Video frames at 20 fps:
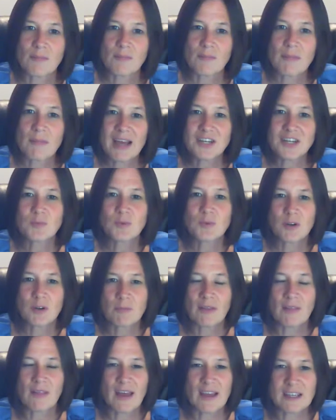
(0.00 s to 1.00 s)
Imagine what it would
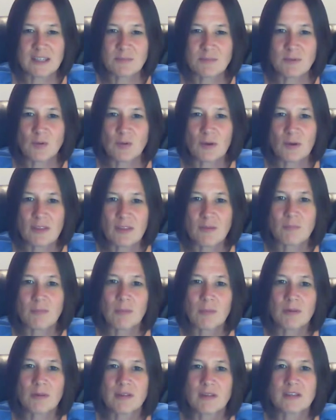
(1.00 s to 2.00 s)
be like to be one of the
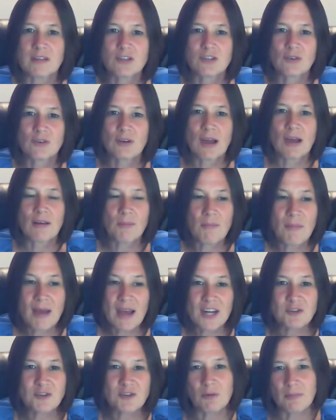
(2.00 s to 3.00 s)
people in this crowd.
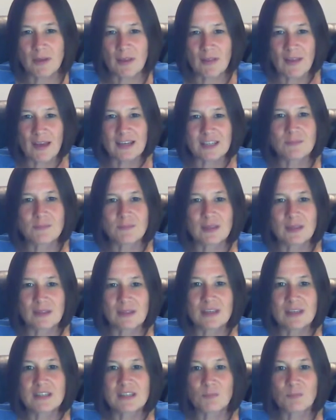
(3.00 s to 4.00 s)
Imagine what it would be like to be
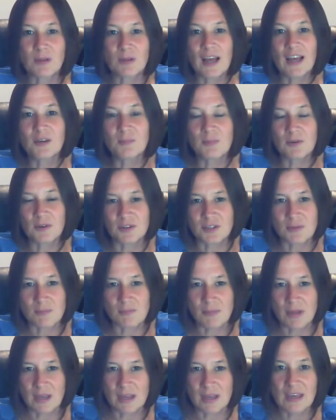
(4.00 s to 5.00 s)
this blind person
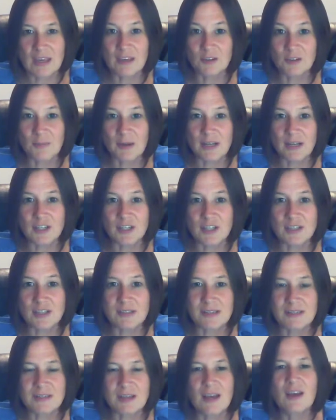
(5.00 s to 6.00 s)
being healed by
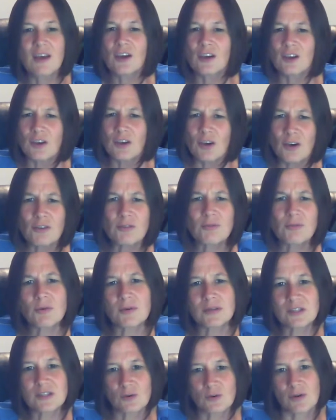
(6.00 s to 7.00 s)
Jesus. Go through
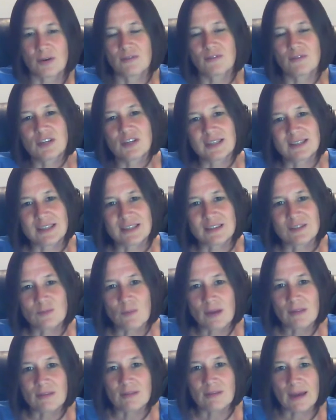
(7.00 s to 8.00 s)
a story of Jesus
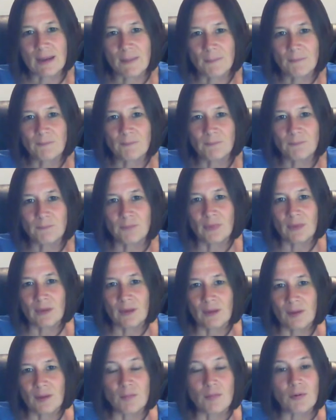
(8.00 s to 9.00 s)
with them.
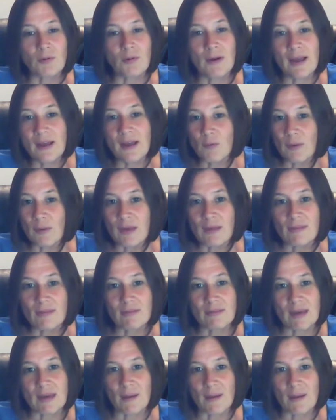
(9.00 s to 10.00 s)
Pray
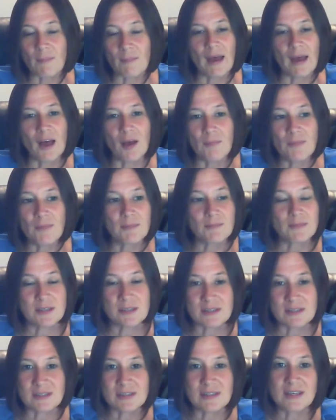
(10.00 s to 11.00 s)
with them. Help them
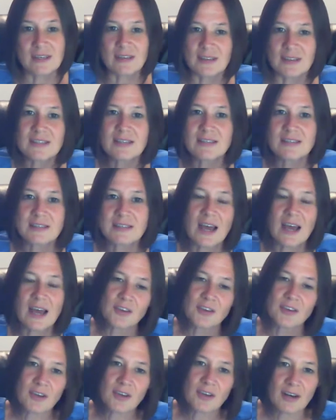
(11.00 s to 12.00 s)
to see this is how
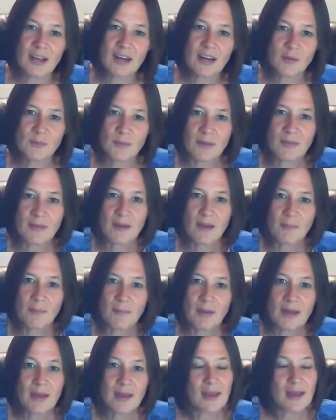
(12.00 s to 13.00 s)
you connect with
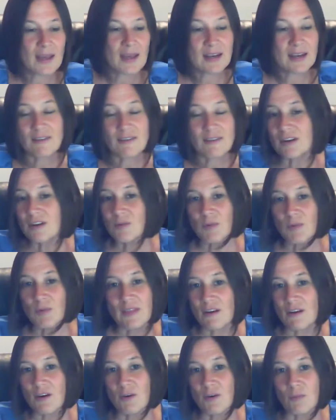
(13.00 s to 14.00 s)
Him. And even when
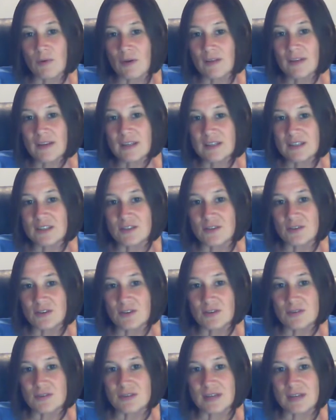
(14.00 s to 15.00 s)
they aren't willing to do
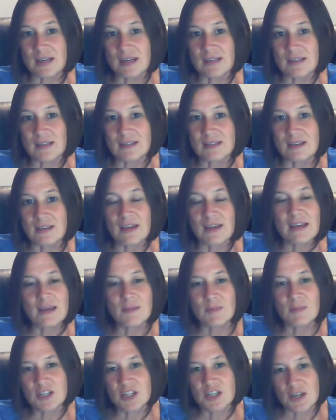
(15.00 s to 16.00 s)
those things,
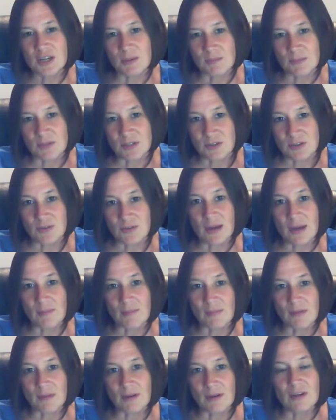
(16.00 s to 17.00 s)
image Him to
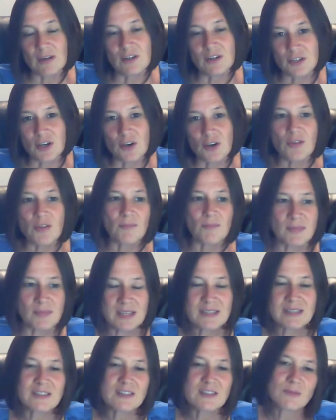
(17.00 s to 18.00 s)
them. Show them
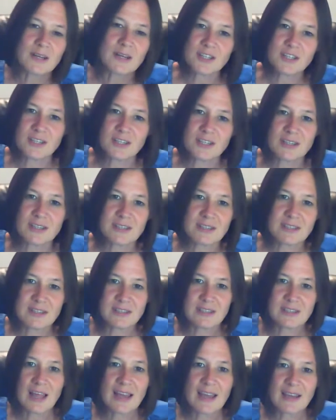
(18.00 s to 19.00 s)
this is what Jesus
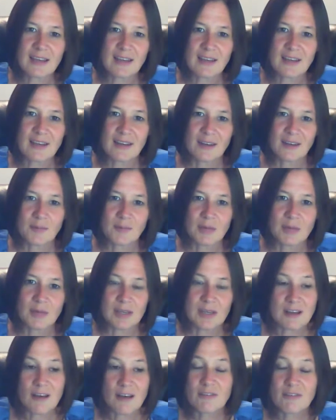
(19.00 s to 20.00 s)
is like.
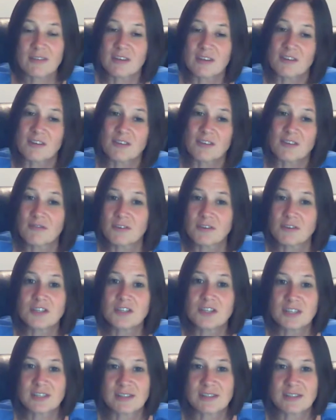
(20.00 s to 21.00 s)
Because often you're the first
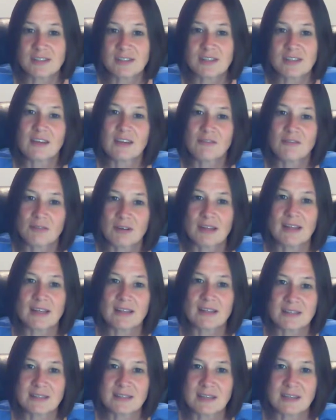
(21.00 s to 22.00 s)
Jesus that they've
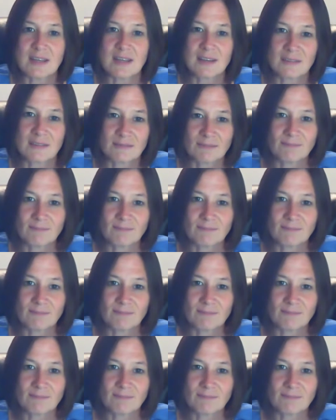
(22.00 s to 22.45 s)
really seen.